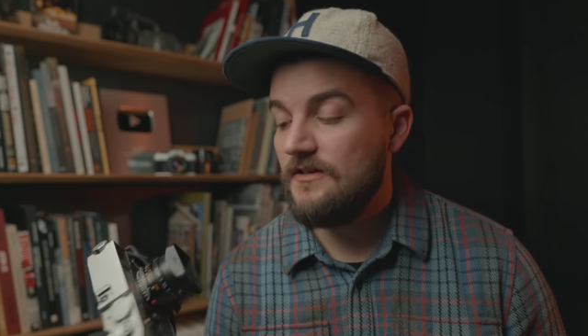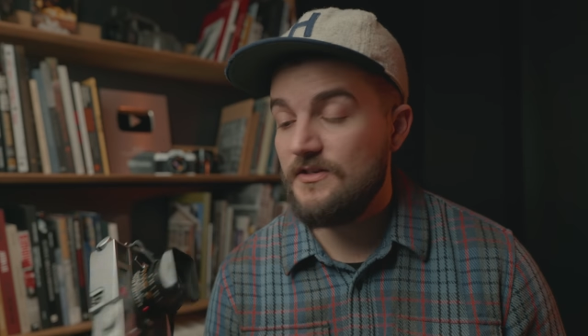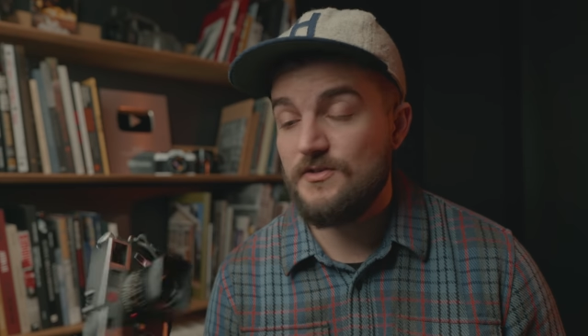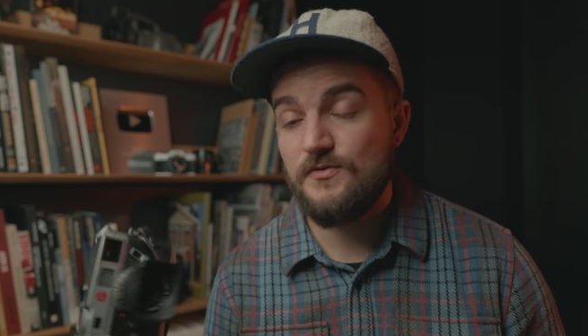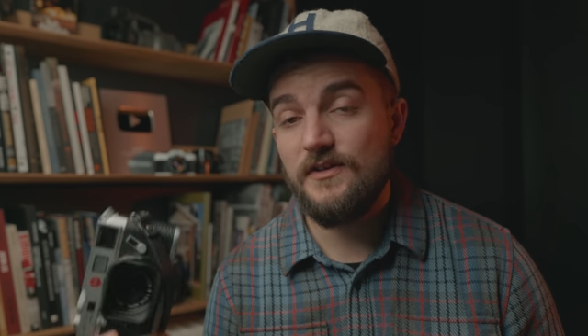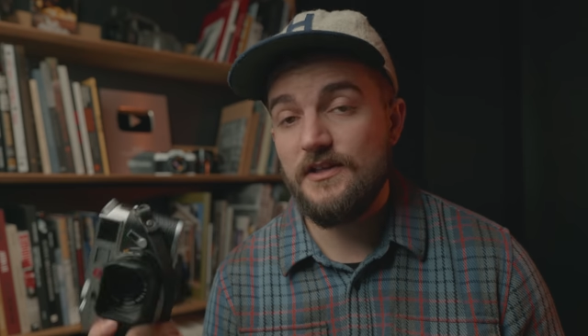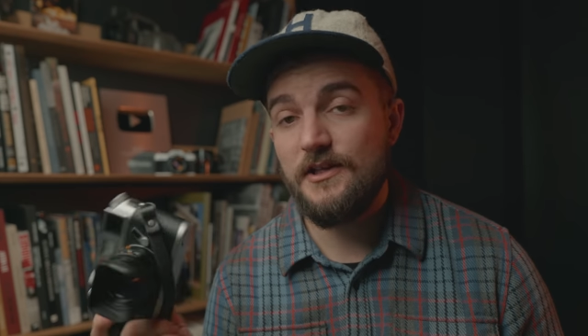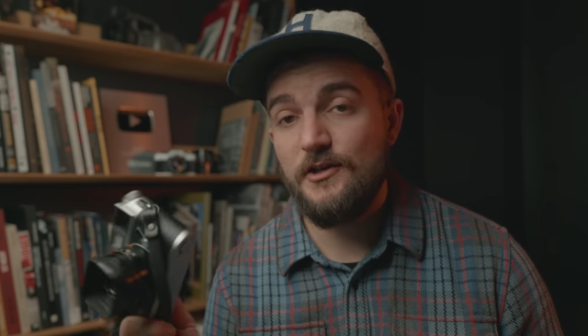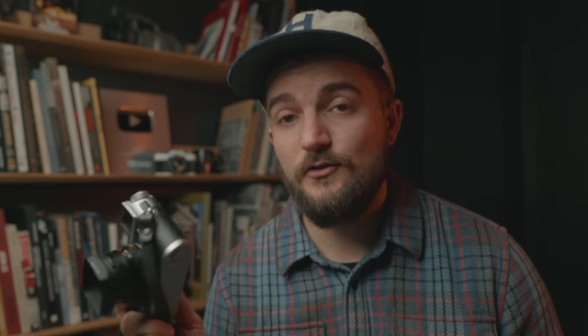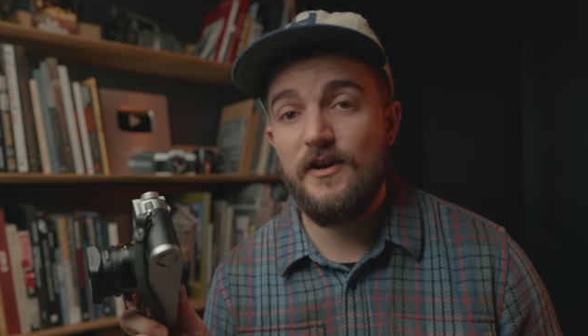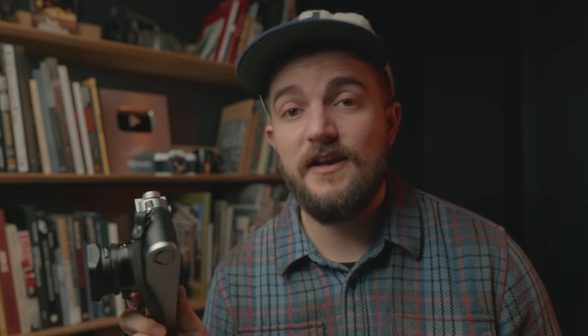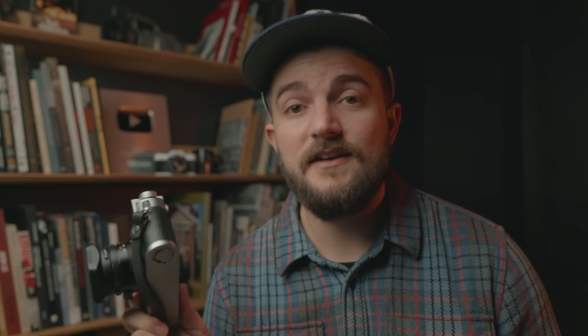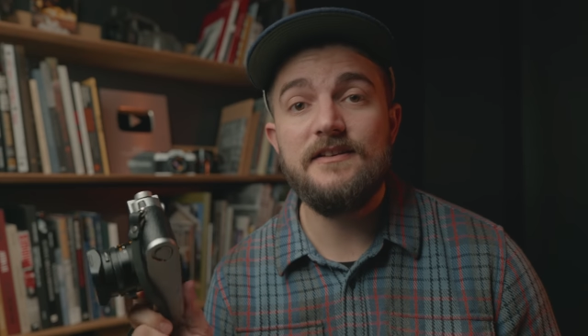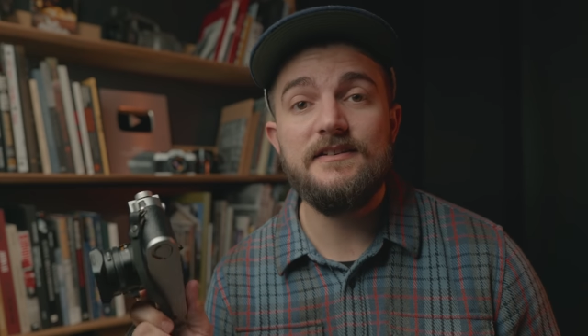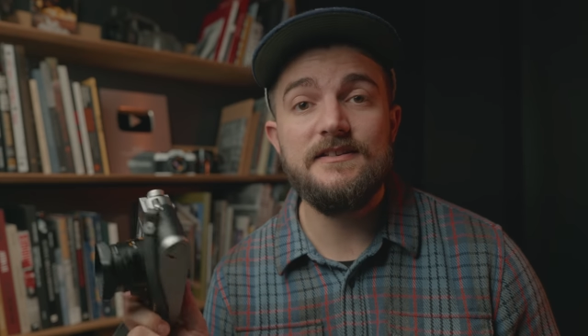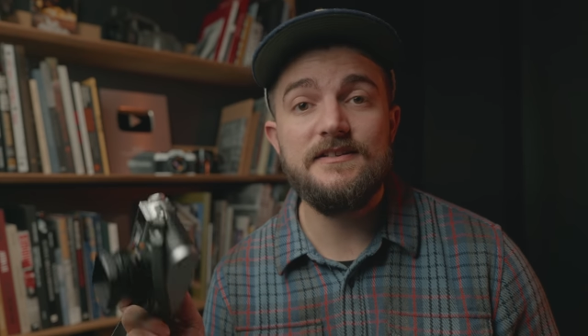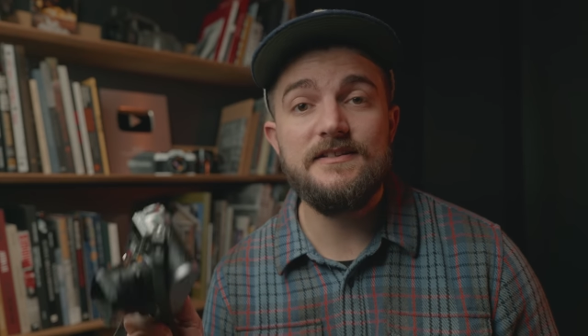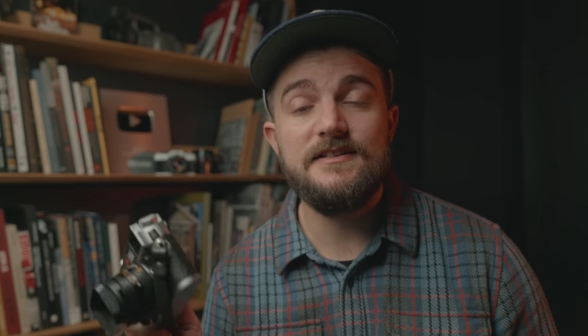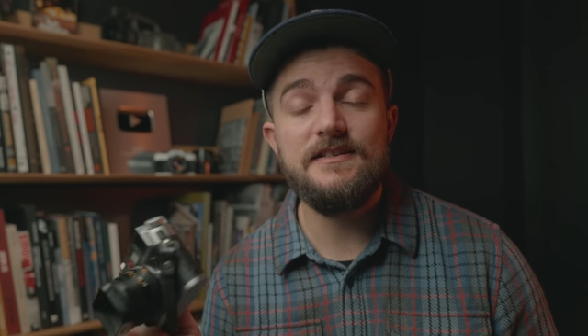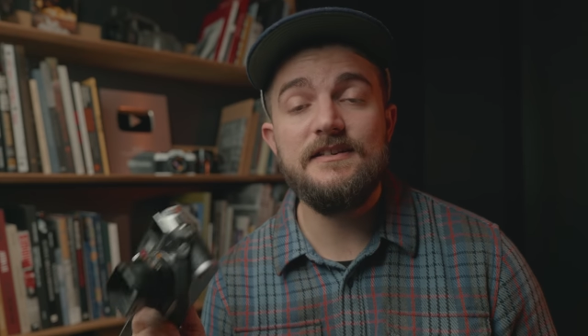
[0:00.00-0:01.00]
It's really great
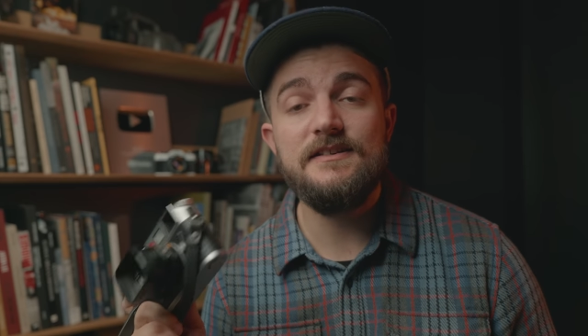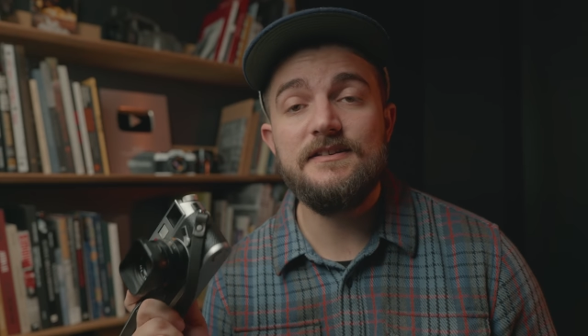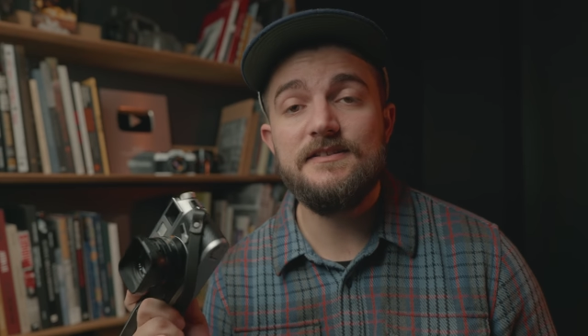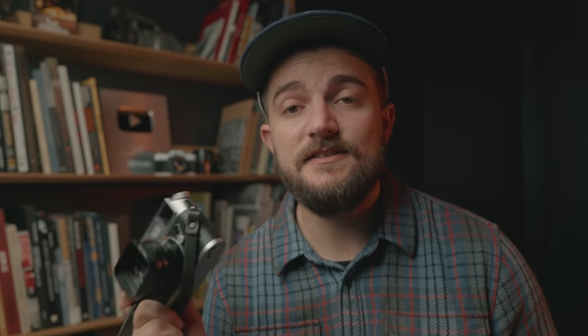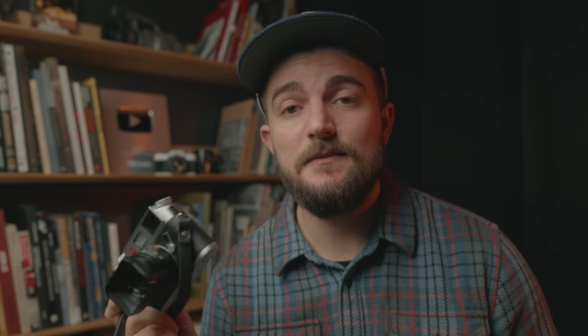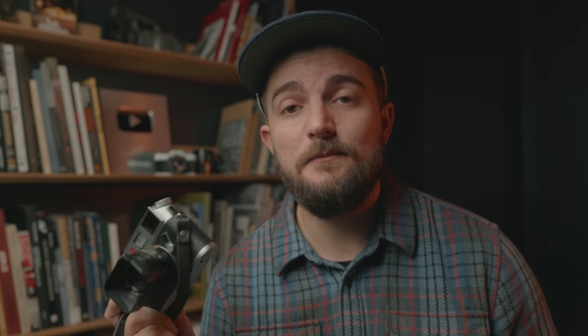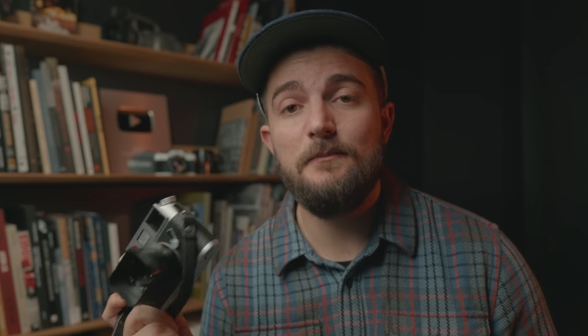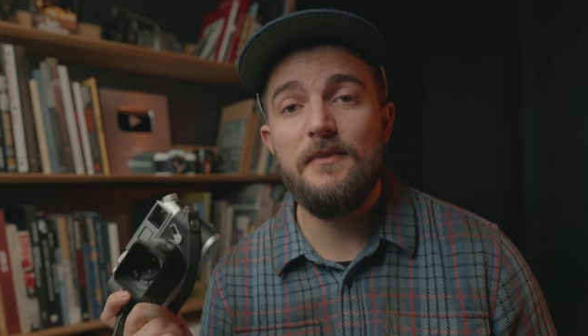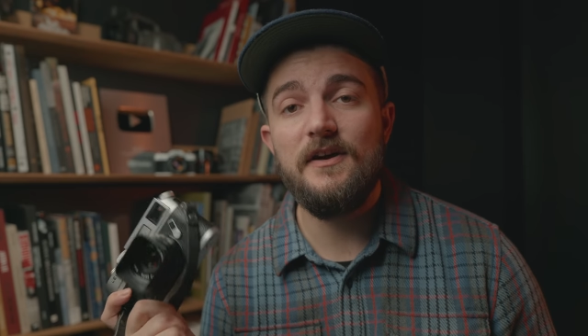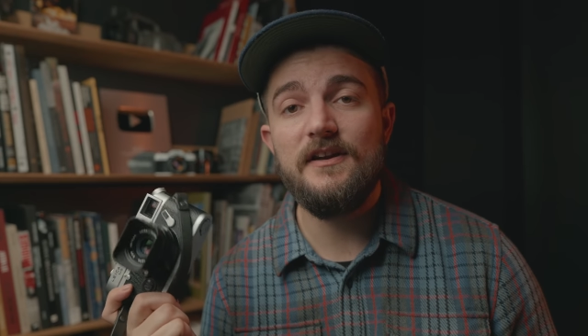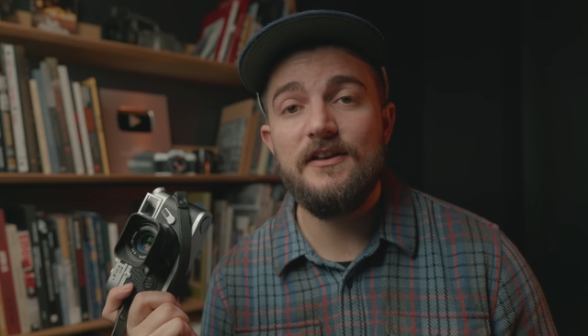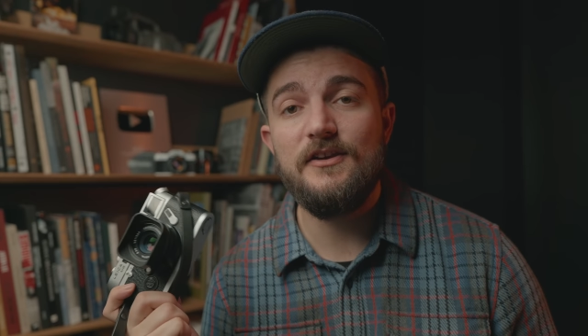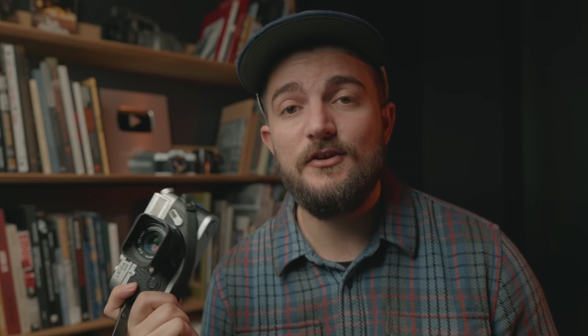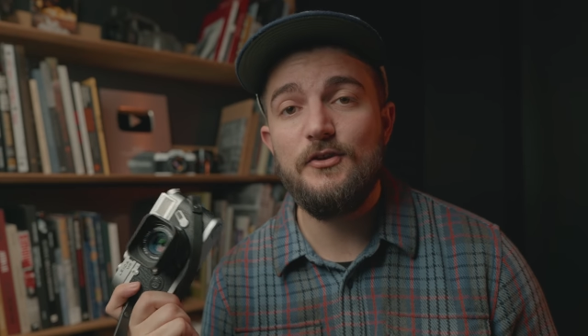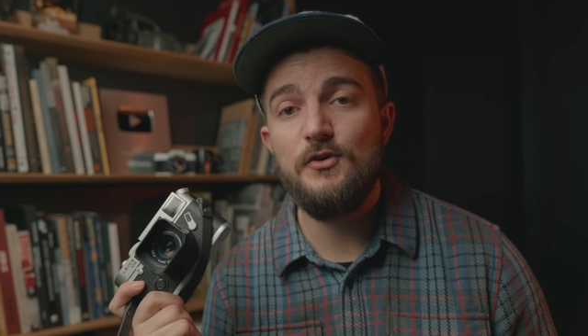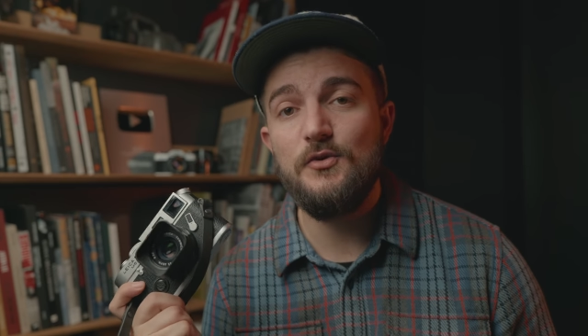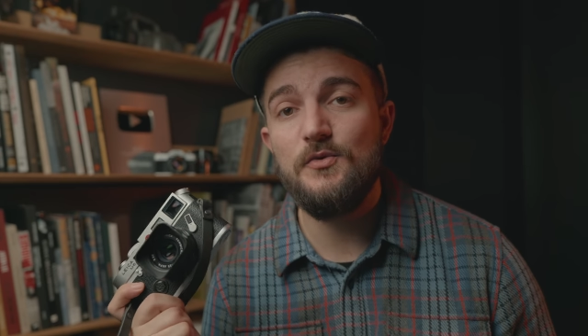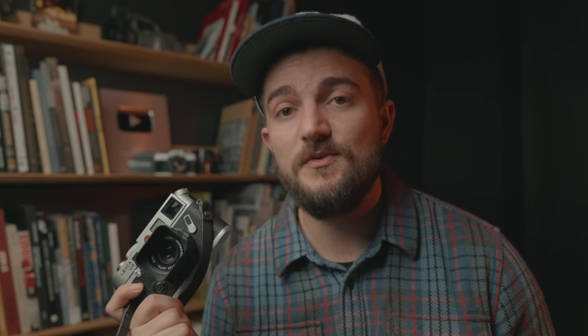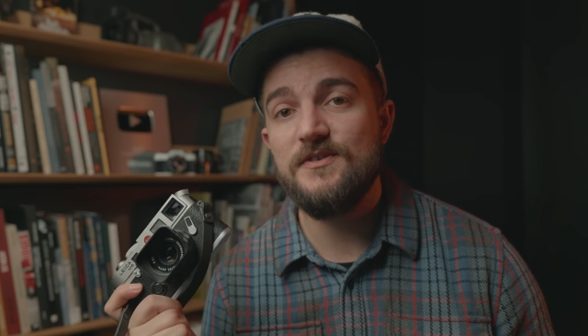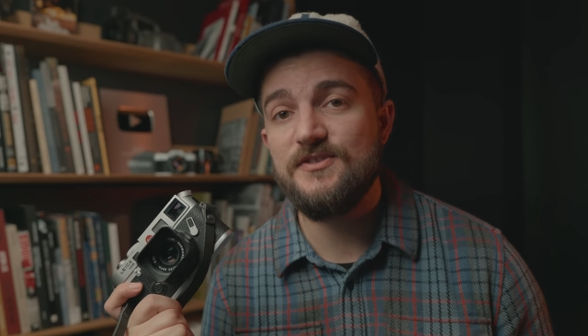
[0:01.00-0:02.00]
to see somebody who